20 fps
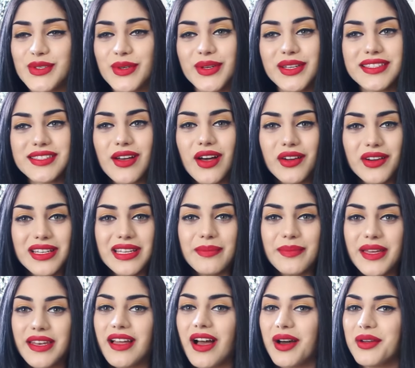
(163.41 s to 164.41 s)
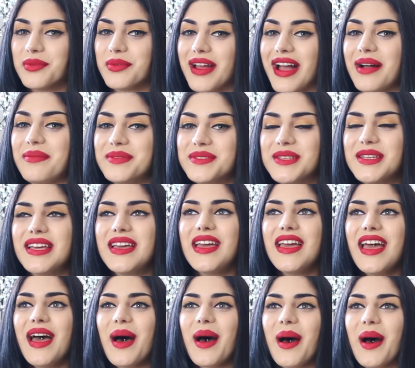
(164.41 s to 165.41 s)
So it's already been unwrapped.
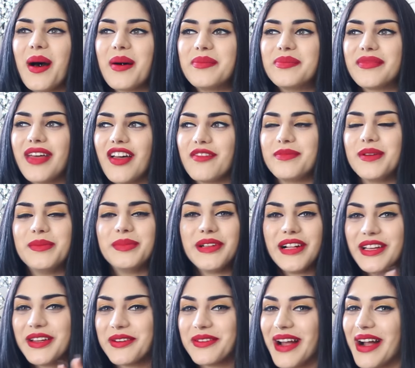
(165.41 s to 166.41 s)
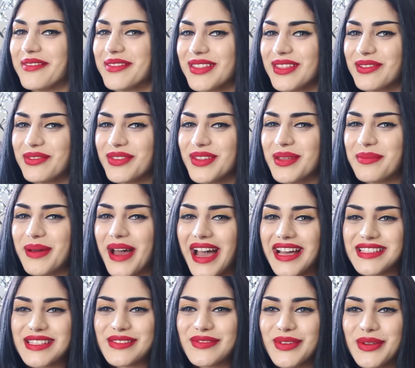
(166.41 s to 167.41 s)
Um, I've been playing around with it for the
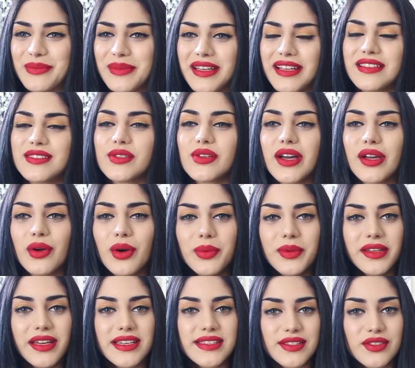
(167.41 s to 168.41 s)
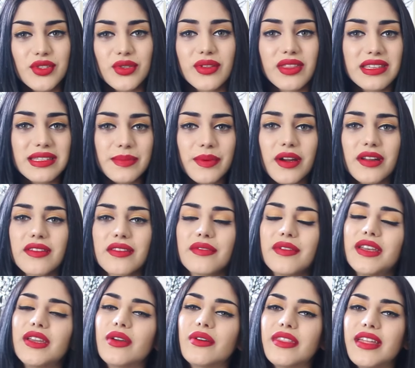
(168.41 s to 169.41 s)
past few minutes, so I hope you guys enjoyed this part of the
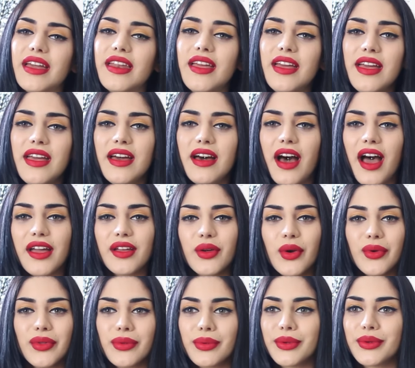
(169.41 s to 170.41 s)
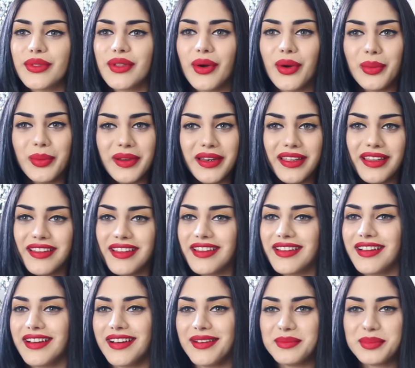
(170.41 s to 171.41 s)
video that I go through the
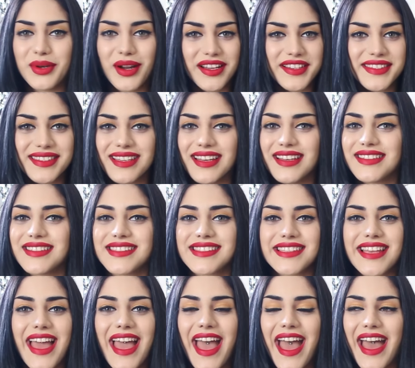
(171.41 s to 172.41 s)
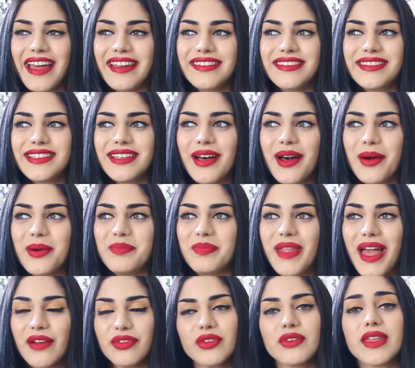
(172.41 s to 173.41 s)
opening process, and um,
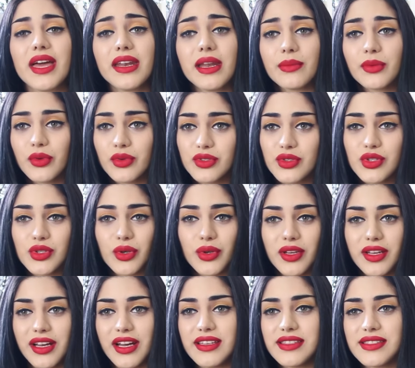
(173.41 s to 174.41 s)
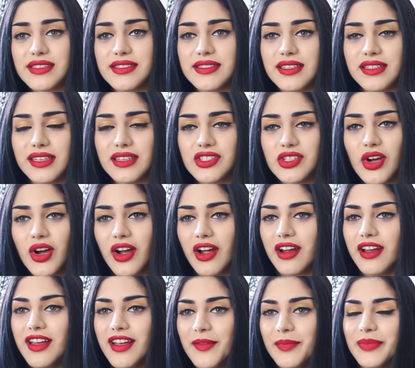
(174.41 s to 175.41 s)
after that I'm going to show you guys the
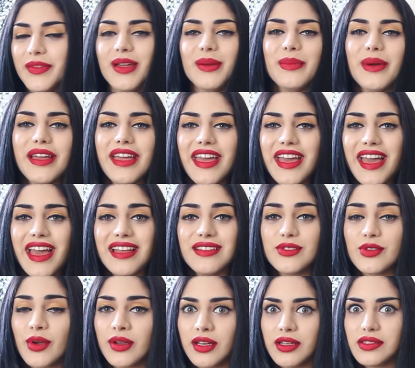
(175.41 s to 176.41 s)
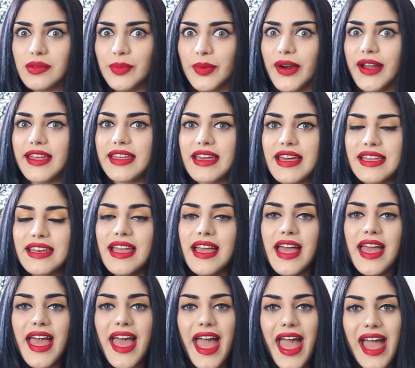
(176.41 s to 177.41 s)
guitar in my hand, try not to break it,
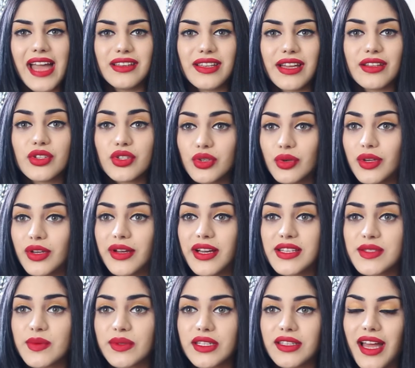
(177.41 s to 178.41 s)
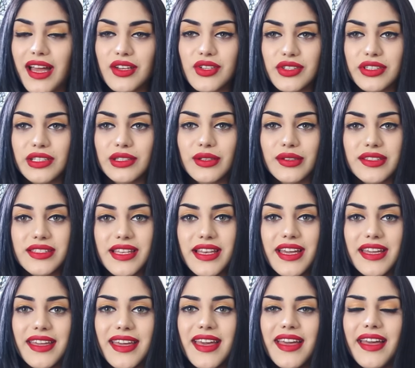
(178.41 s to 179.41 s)
and, and show you guys what it actually looks
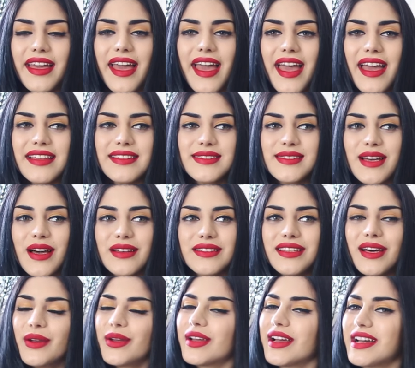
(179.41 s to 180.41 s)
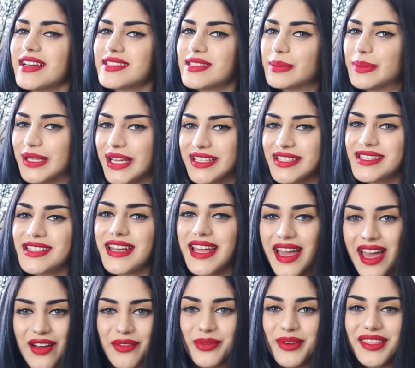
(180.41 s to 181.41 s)
like, and uh, tell you guys the plans that I
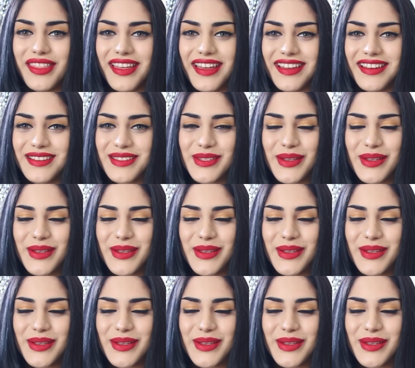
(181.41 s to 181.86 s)
have with it.